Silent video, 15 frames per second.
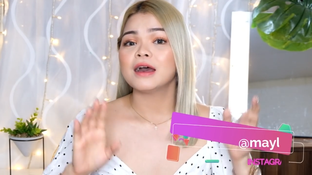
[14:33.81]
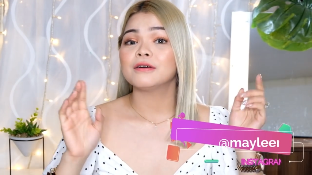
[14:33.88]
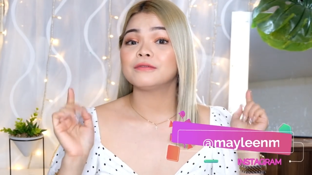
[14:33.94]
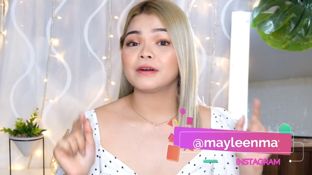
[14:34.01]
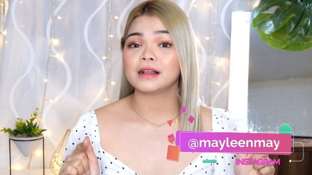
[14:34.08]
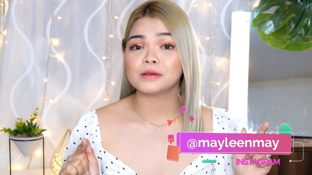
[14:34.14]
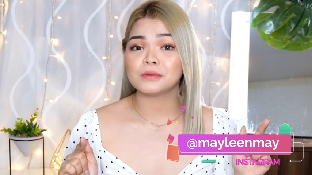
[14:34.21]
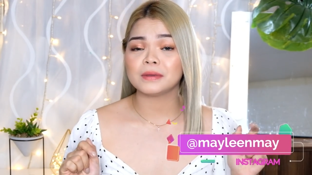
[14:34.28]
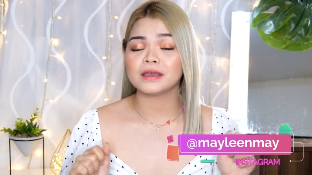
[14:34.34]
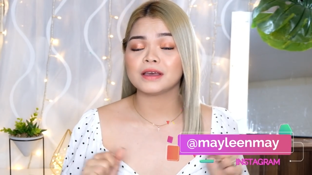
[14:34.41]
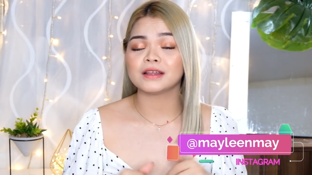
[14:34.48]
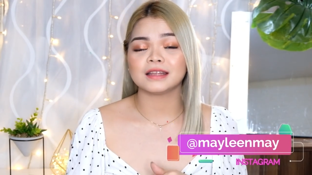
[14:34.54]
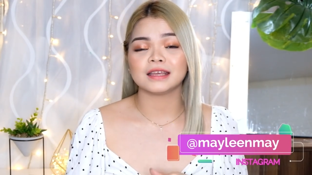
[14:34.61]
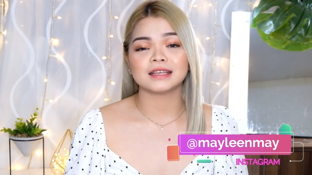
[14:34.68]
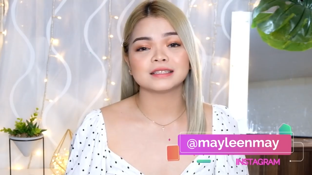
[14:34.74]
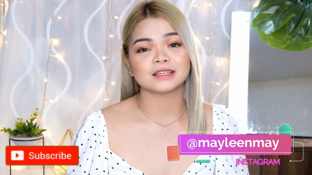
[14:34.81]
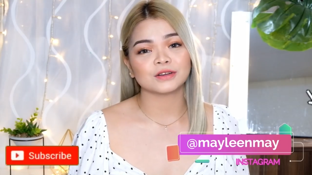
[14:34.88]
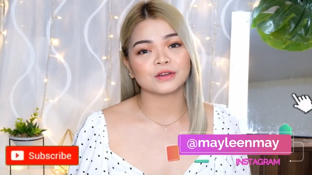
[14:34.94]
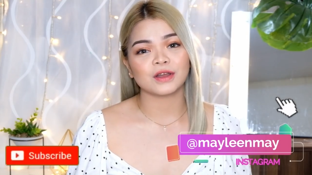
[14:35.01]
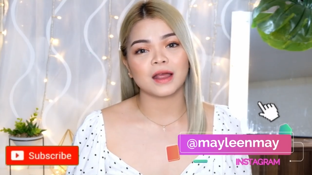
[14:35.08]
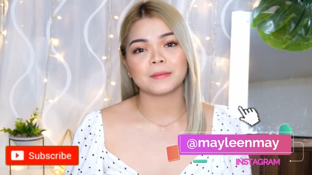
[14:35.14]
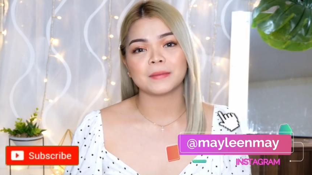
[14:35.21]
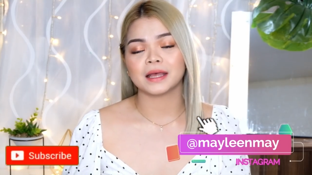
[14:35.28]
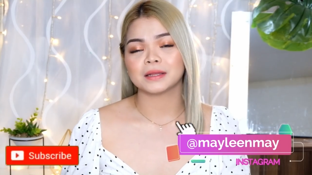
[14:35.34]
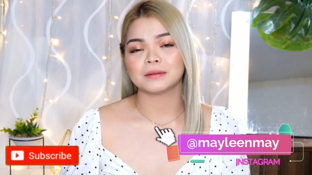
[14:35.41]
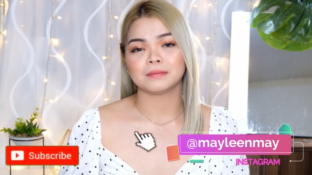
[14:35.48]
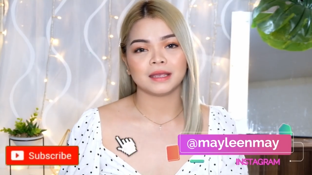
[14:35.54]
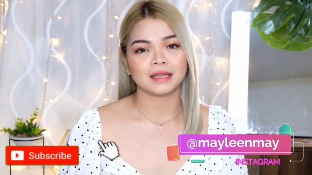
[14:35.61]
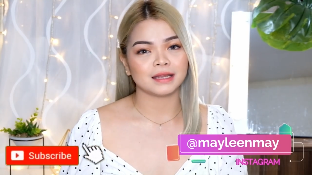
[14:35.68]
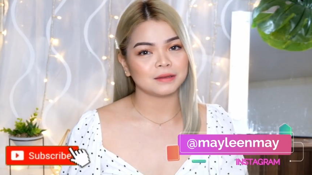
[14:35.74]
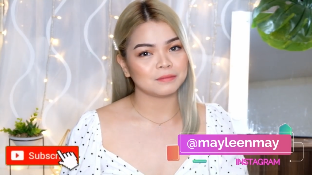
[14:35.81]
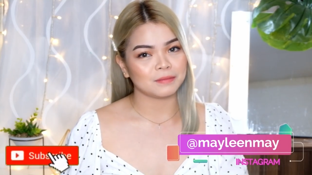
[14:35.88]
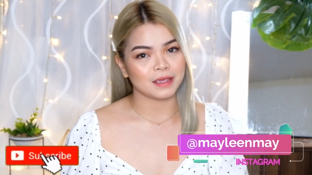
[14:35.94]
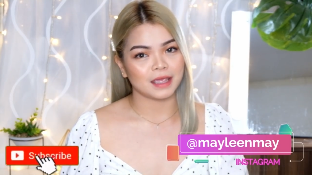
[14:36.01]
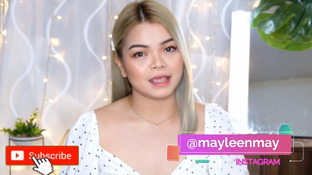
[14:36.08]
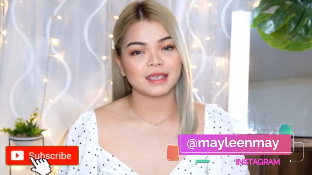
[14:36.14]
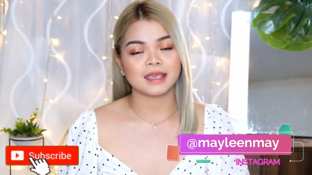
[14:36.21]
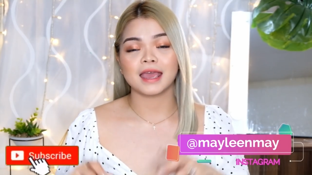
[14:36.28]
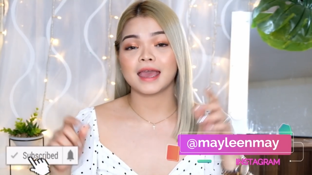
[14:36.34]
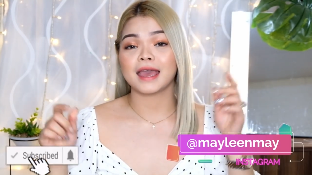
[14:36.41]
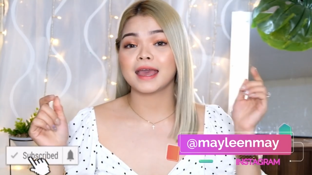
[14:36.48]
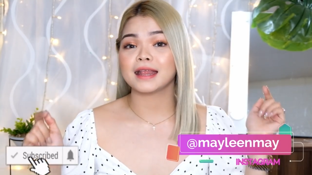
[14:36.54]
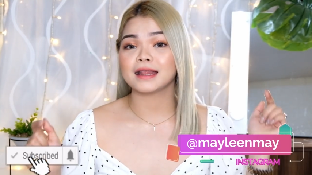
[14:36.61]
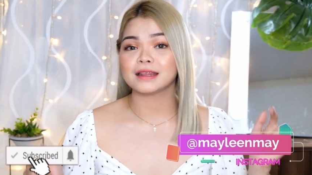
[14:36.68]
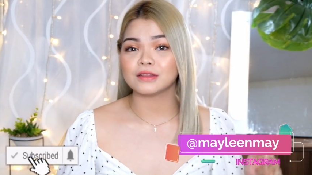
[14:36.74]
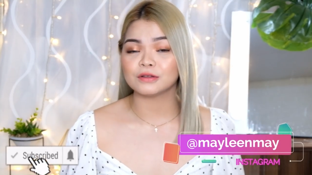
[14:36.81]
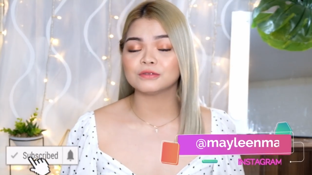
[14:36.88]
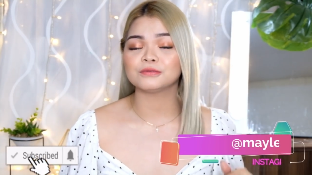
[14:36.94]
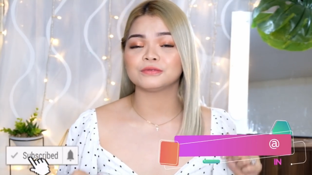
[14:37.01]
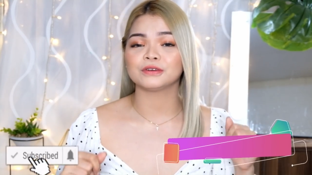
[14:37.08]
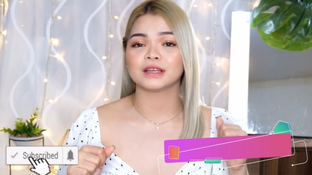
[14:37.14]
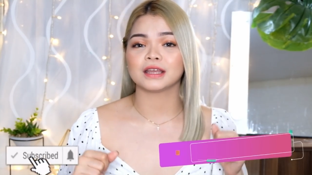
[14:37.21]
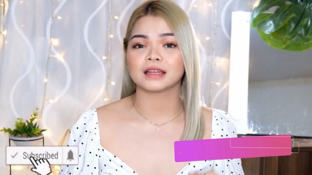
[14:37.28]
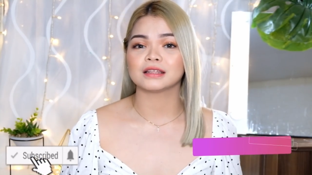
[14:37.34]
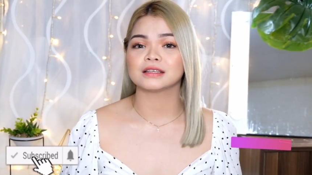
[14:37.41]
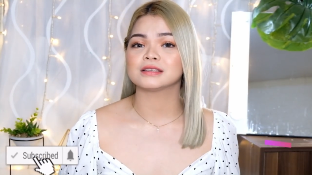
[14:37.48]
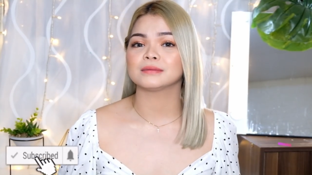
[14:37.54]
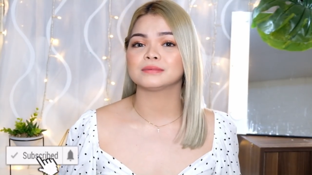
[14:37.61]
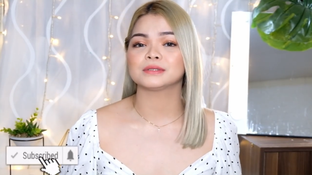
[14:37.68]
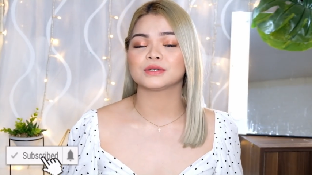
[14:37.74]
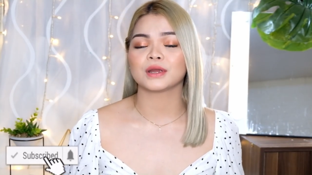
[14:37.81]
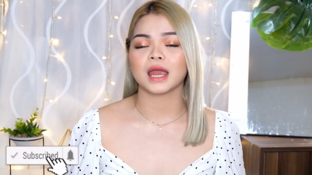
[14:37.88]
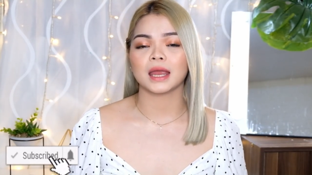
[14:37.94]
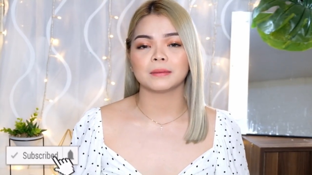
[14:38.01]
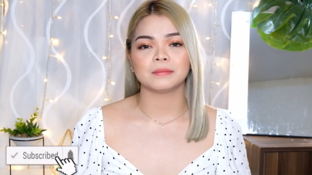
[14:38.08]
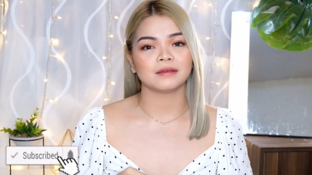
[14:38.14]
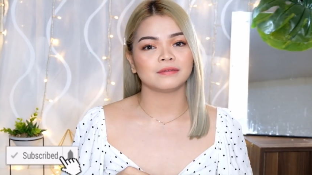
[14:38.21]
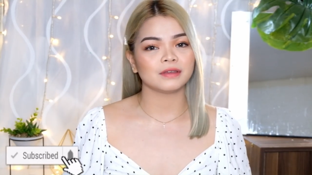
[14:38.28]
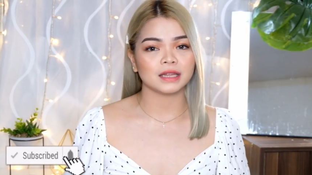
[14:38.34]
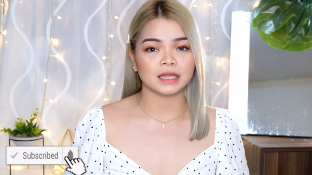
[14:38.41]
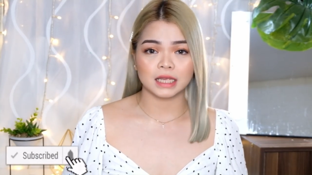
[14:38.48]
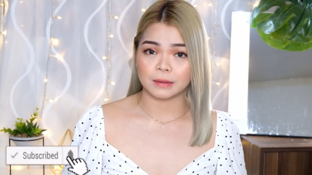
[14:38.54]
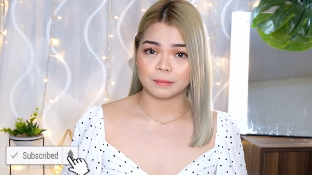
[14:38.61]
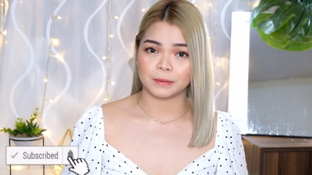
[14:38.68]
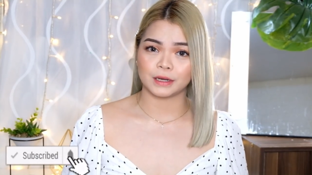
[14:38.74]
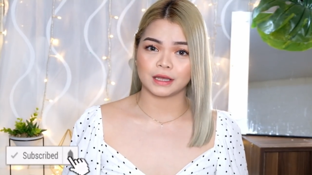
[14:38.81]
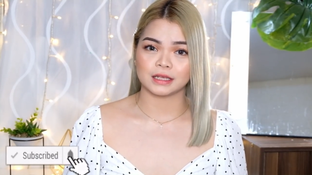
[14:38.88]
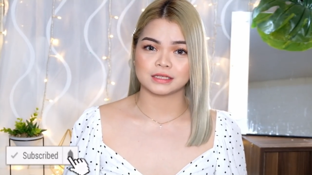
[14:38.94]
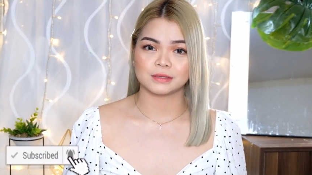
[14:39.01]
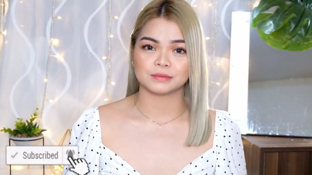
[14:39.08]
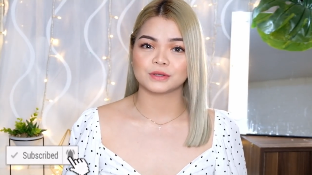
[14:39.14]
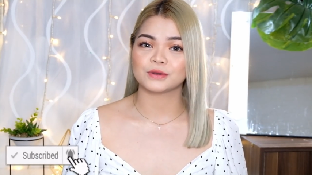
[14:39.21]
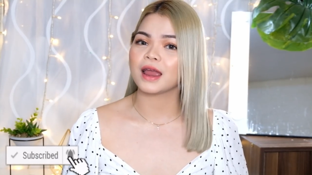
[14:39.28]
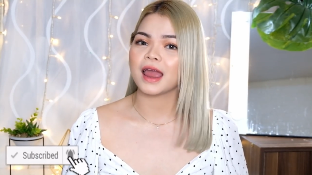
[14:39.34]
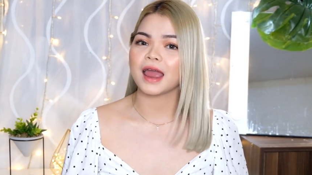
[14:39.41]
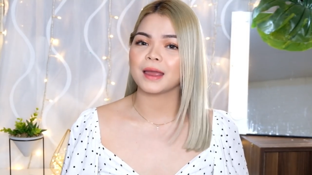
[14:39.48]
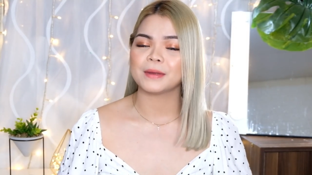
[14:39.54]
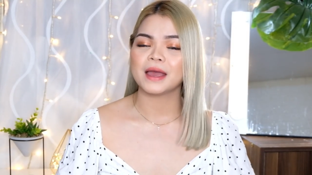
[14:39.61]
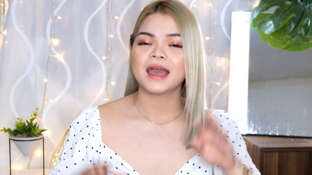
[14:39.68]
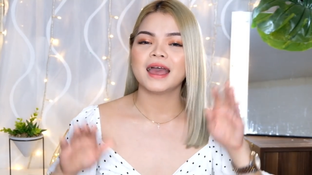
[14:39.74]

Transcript: Follow me on Instagram at Mayleen May. And don't forget to subscribe if hindi ka pa nakasubscribe.